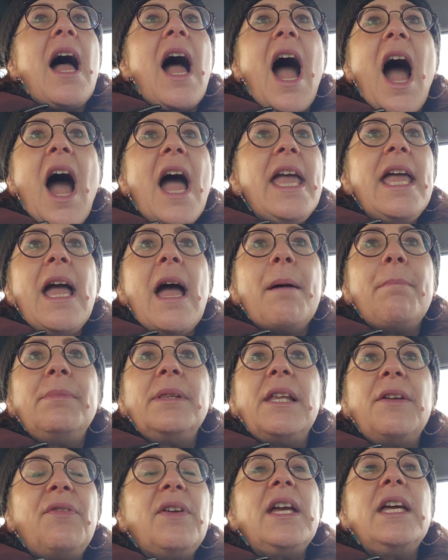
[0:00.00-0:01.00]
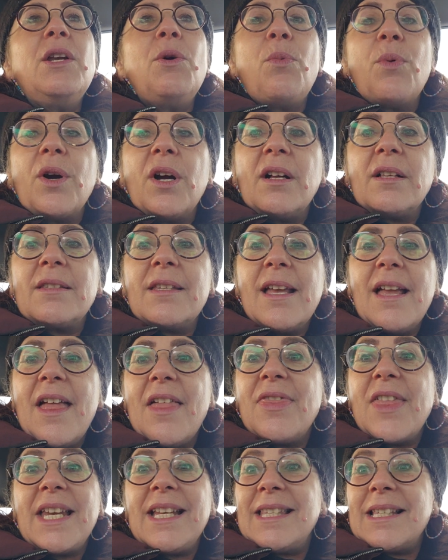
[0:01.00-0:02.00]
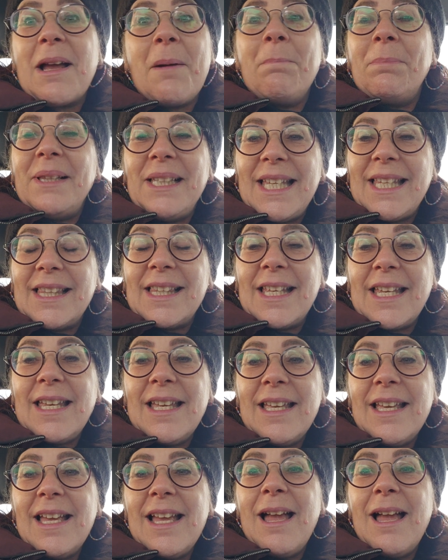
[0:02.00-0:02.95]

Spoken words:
I am living in a world that is completely